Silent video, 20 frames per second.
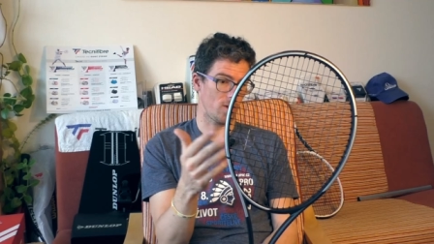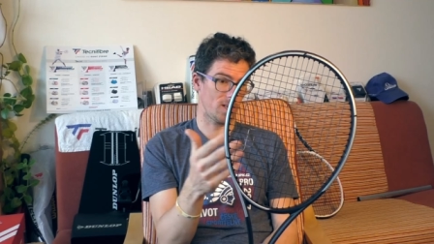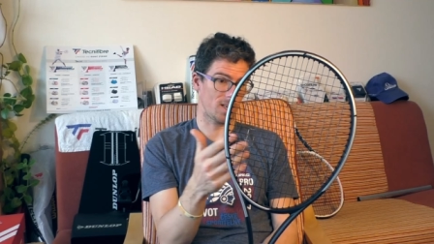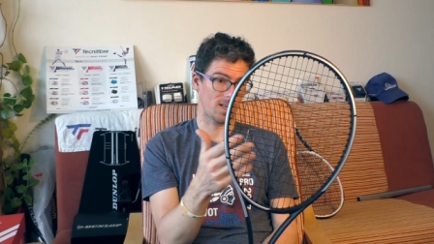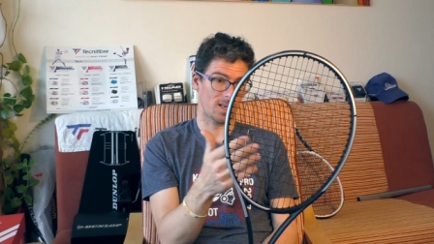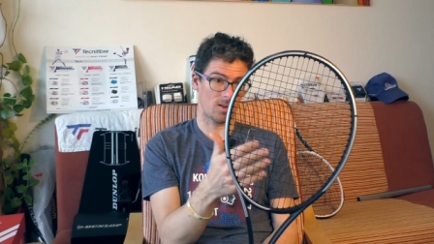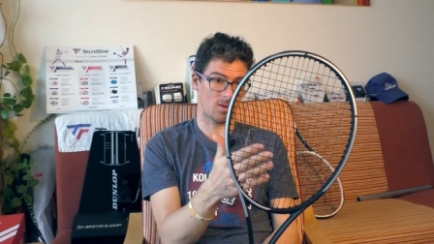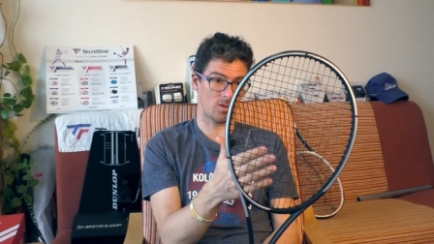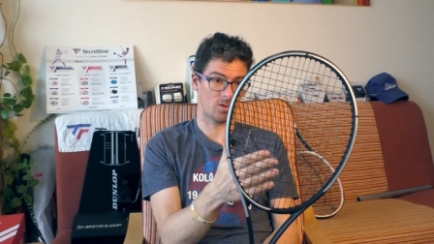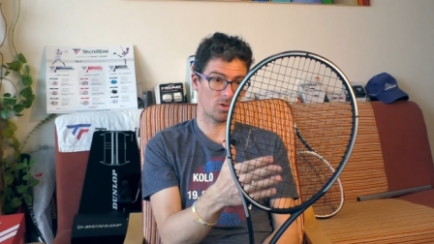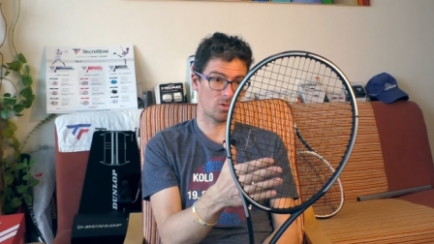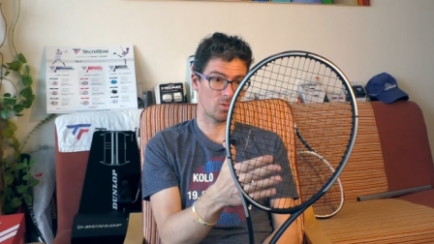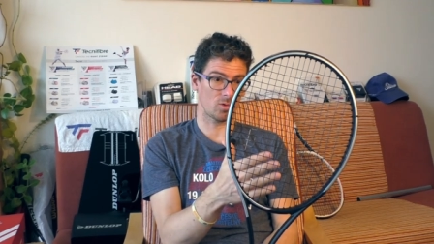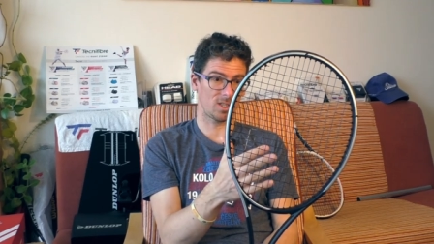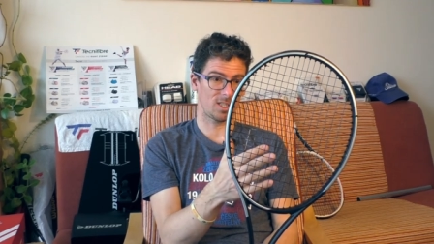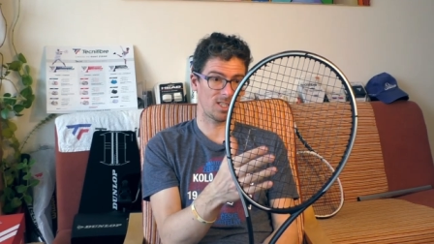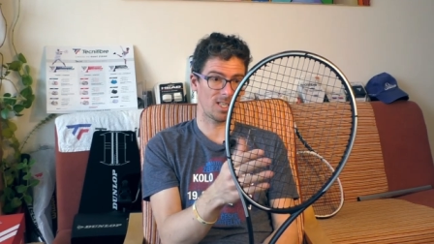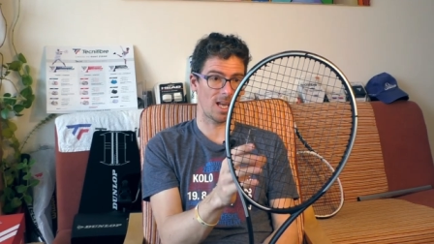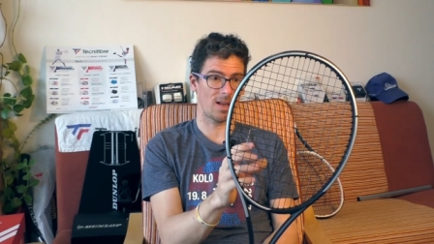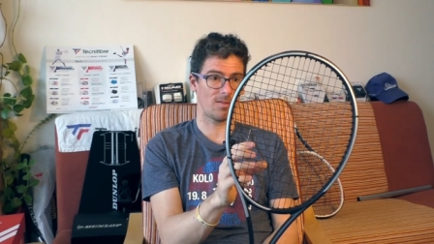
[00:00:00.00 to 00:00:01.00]
it can also
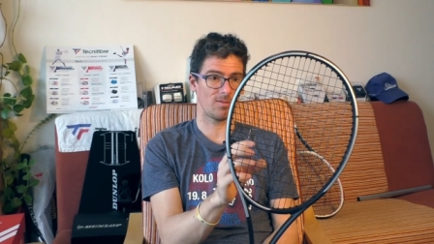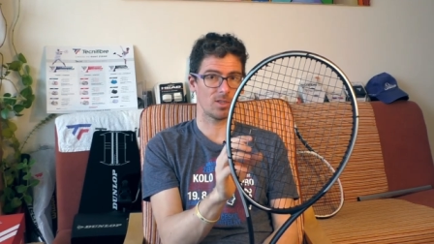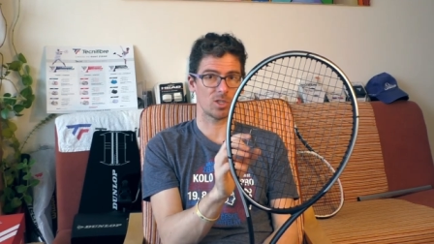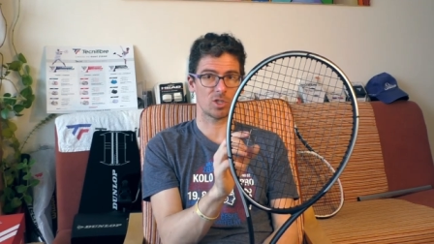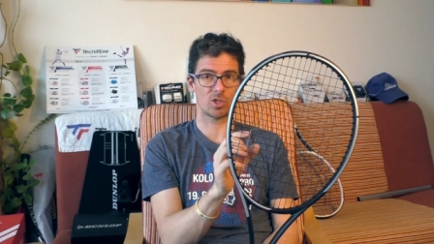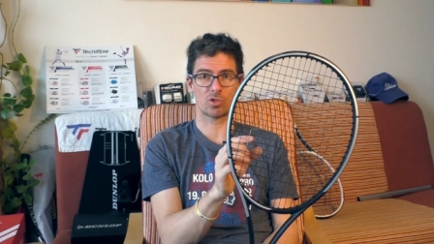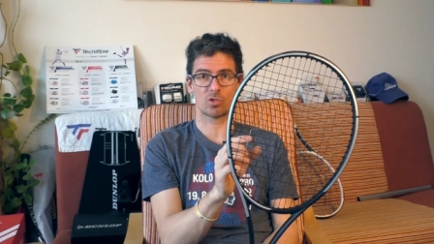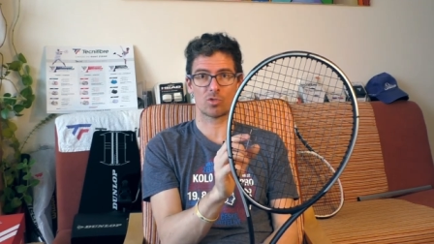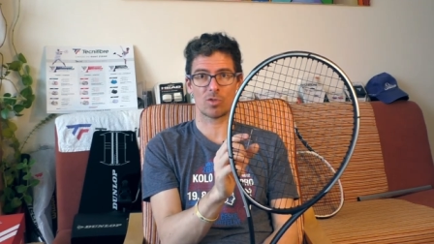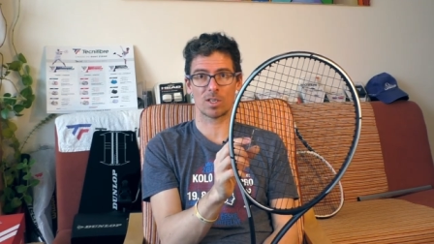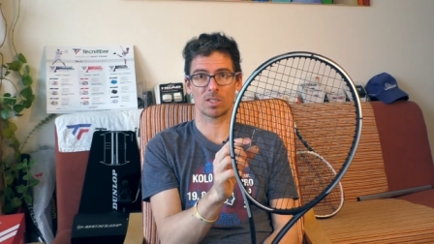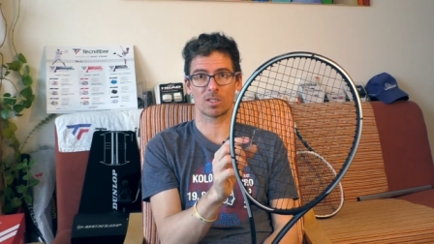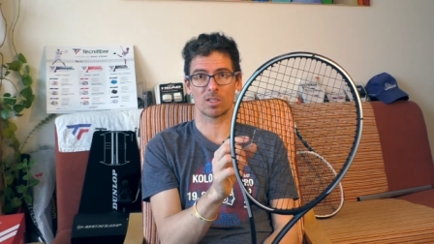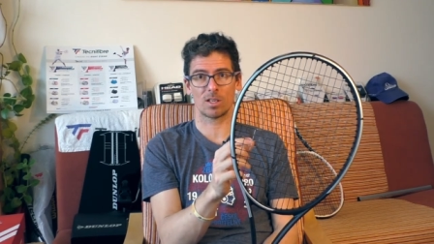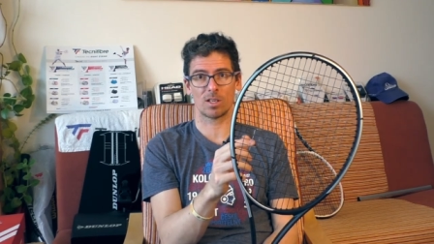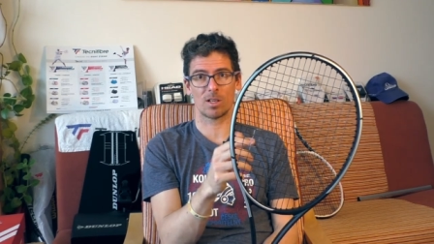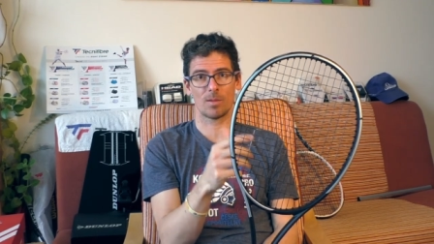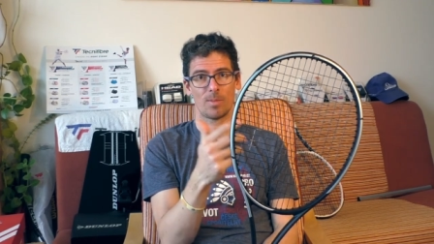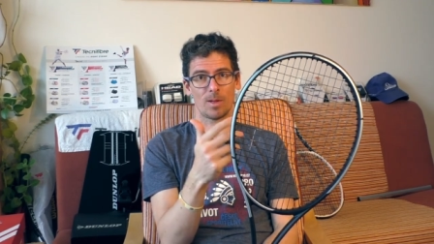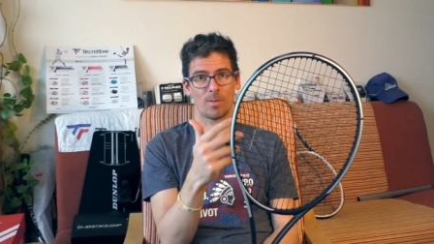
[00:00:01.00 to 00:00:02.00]
save the strings a
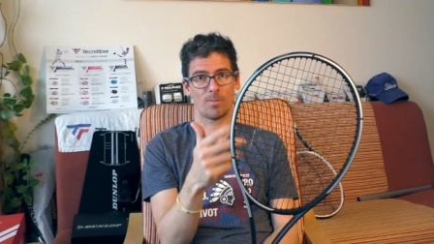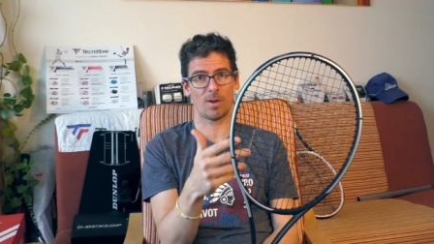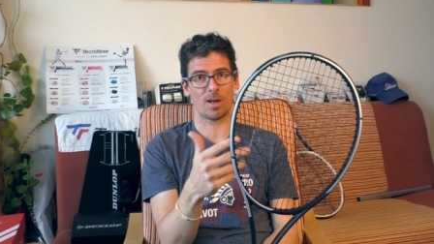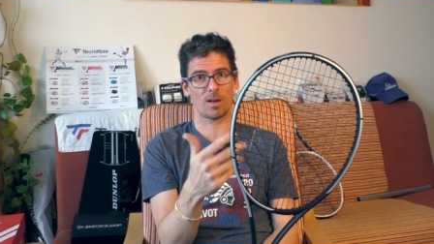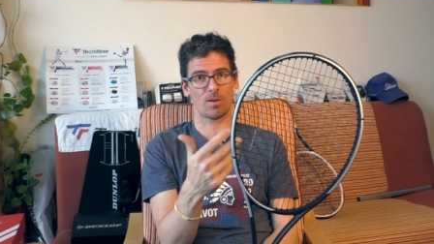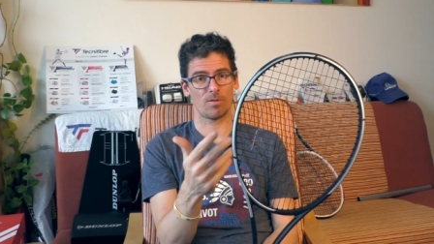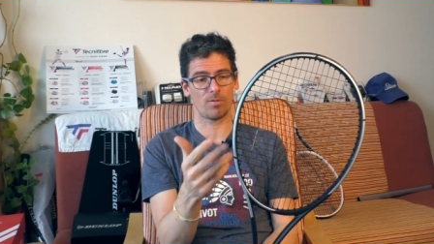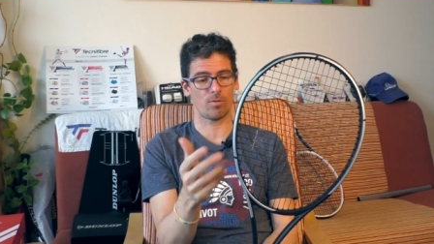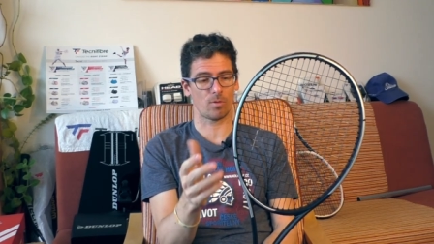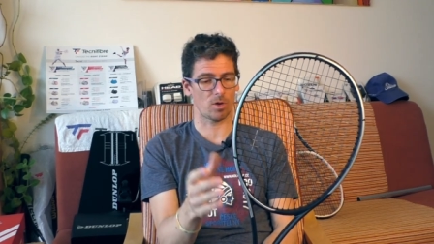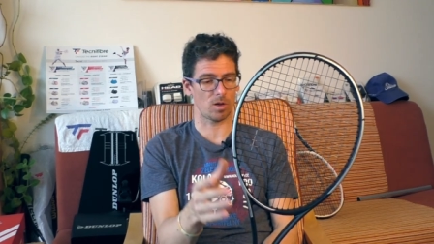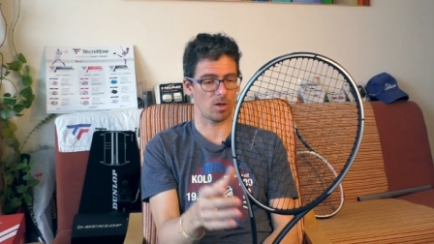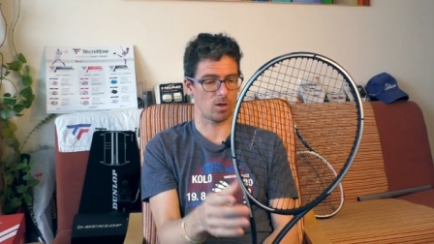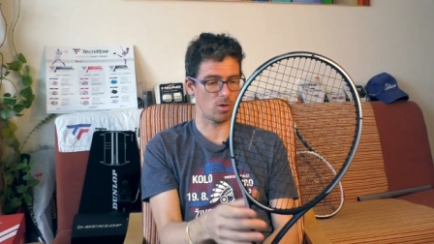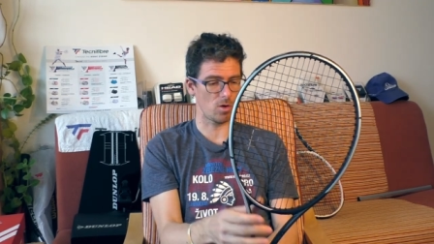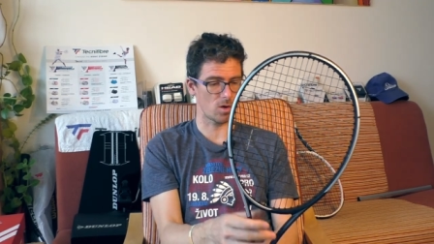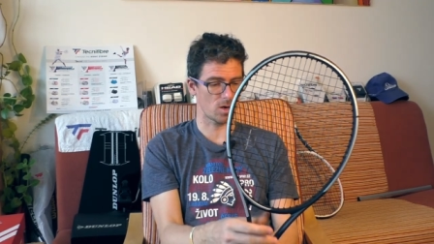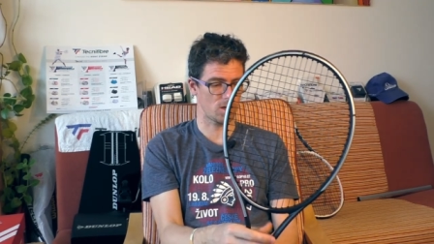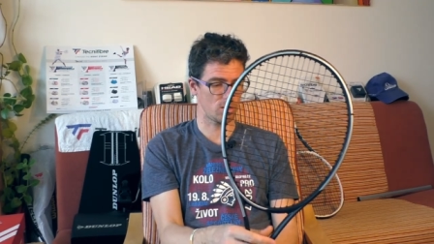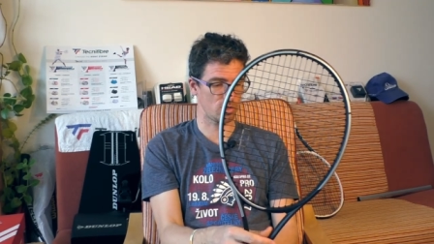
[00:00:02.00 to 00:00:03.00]
little bit better for a longer